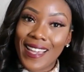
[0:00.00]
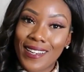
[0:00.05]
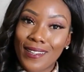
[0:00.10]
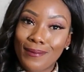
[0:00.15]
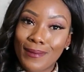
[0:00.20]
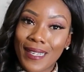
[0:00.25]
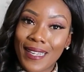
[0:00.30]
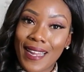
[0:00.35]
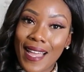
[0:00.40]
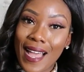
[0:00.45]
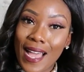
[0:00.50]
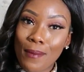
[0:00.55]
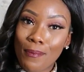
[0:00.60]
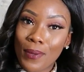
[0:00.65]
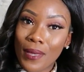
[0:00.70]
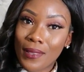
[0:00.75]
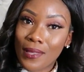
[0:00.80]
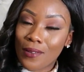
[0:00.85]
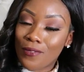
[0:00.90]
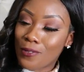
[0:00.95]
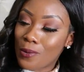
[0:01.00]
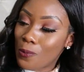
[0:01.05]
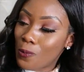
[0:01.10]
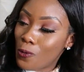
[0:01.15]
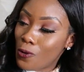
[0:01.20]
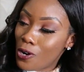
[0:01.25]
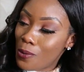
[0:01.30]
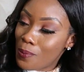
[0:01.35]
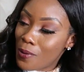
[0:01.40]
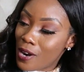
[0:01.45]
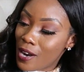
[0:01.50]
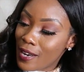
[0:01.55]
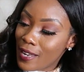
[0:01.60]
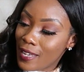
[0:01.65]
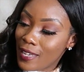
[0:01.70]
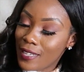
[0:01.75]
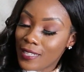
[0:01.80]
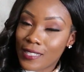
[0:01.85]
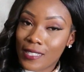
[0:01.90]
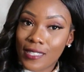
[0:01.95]
item that I picked up from Walmart
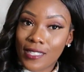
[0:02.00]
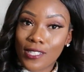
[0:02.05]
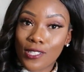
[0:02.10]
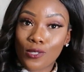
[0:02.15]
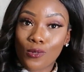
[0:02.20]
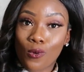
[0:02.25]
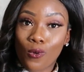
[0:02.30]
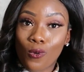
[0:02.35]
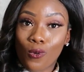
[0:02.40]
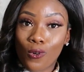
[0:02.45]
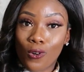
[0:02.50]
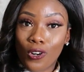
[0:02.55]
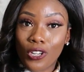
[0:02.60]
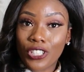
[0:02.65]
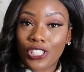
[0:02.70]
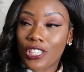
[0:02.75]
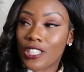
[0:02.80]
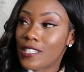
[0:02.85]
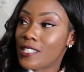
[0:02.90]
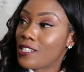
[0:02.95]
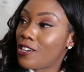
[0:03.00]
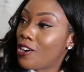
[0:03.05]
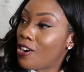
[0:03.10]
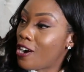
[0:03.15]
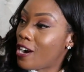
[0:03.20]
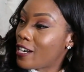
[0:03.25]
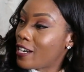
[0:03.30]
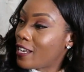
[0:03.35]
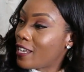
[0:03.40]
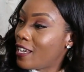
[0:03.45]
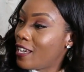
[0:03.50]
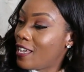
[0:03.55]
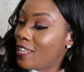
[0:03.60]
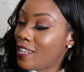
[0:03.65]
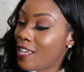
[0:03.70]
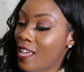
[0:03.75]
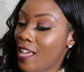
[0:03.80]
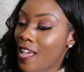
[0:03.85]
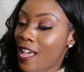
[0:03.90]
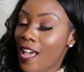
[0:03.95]
is this gorgeous cardigan.